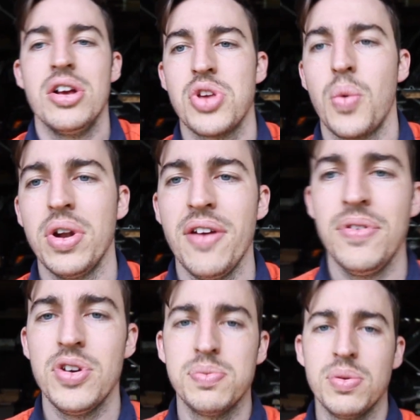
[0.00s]
So when I
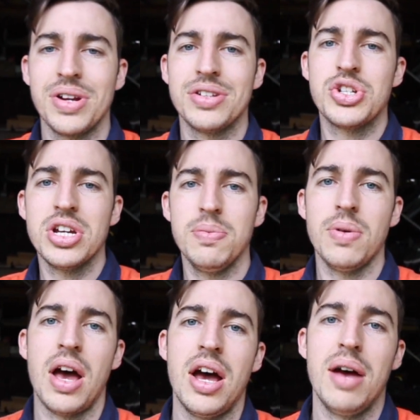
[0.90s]
first bought my Jeep,
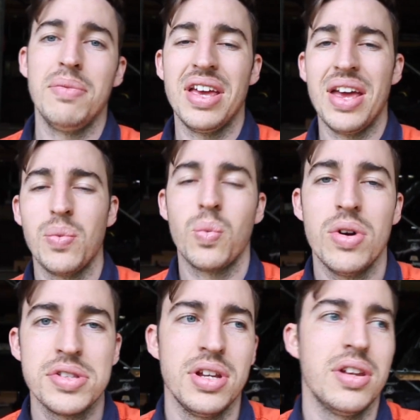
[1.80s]
it
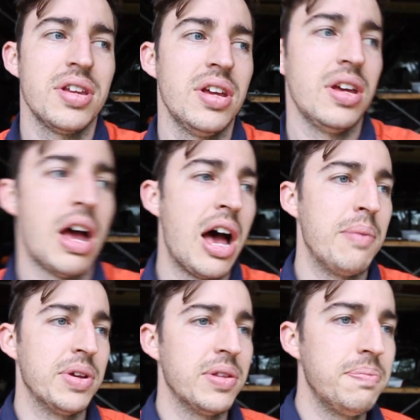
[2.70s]
wasn't
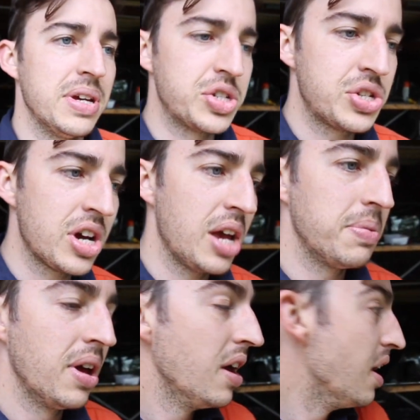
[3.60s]
in the best shape.
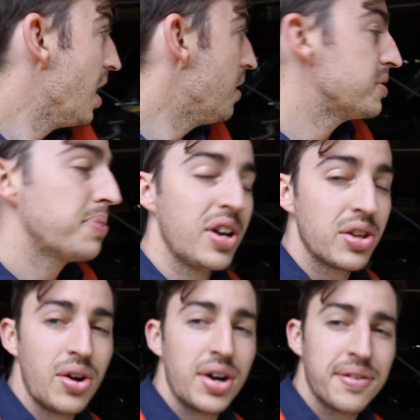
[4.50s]
It was pretty
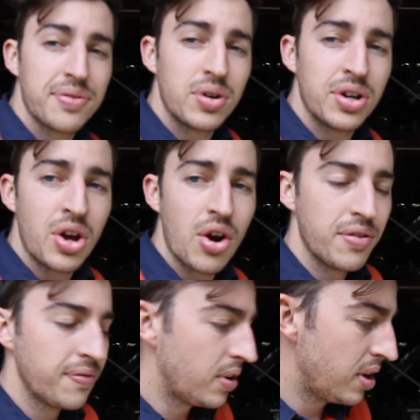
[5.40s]
tidy for an
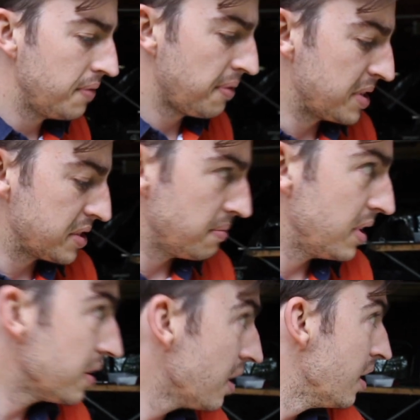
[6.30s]
05, I must
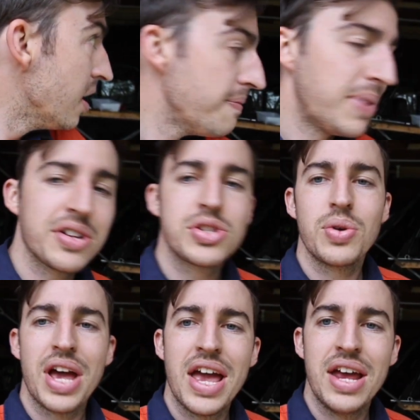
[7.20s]
admit, but it still
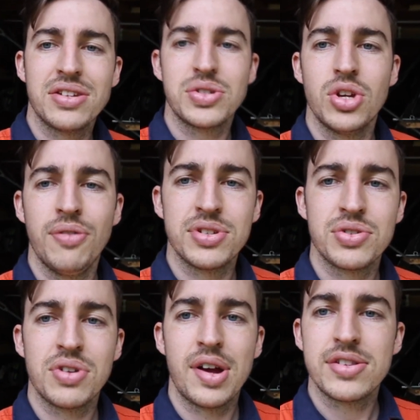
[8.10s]
had
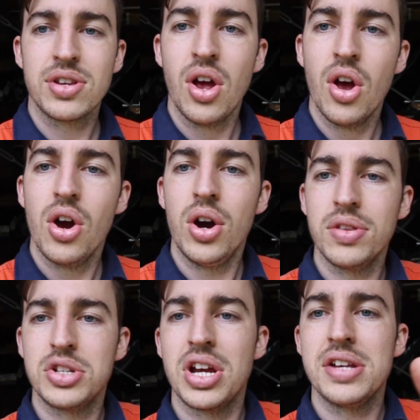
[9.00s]
surface rust on
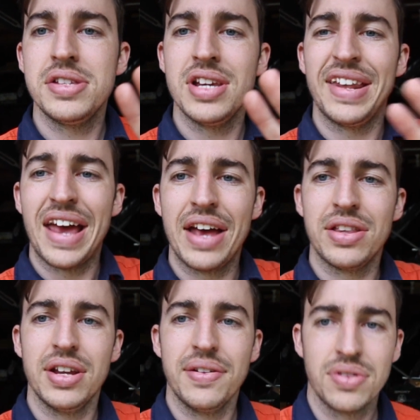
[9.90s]
the chassis and
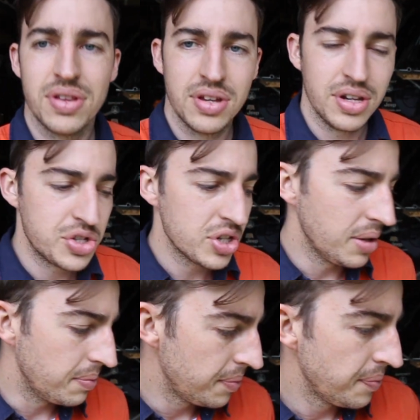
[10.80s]
underneath the Jeep.